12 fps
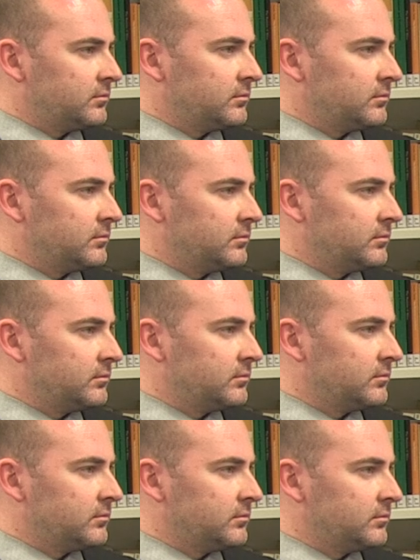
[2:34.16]

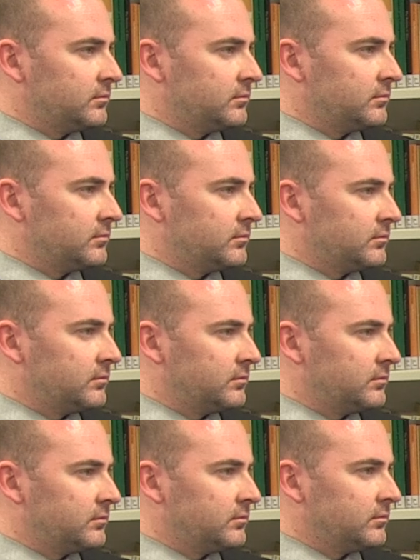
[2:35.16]

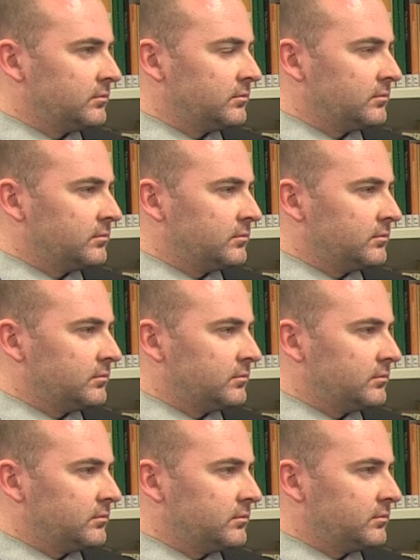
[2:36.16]

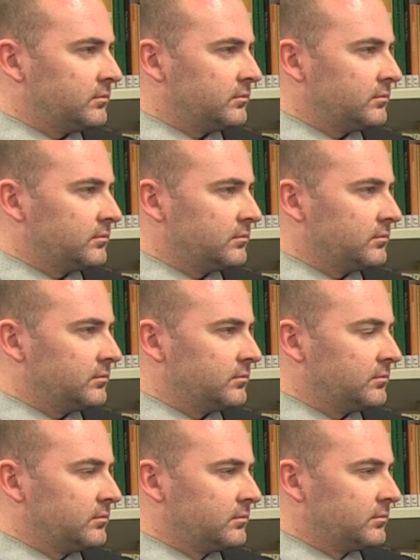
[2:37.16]

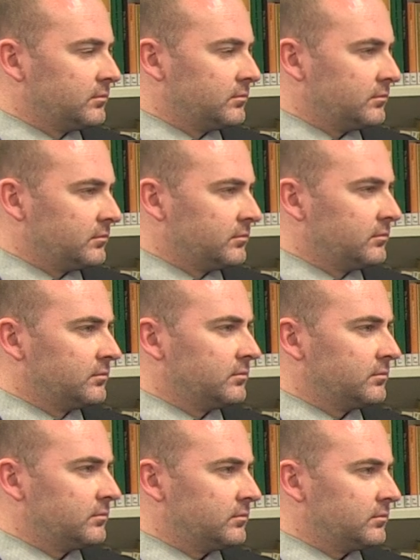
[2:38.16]

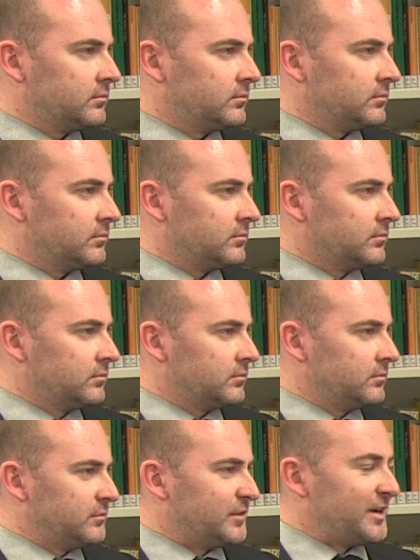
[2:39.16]

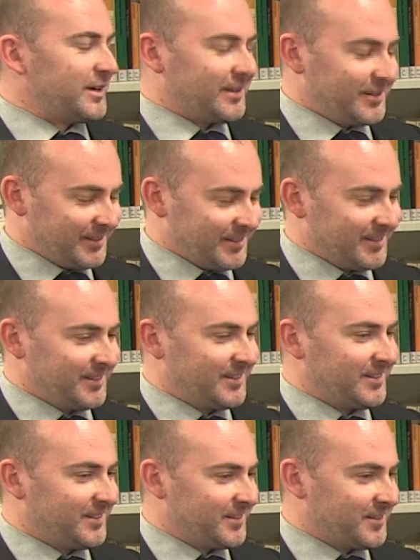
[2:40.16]
This person isn't speaking.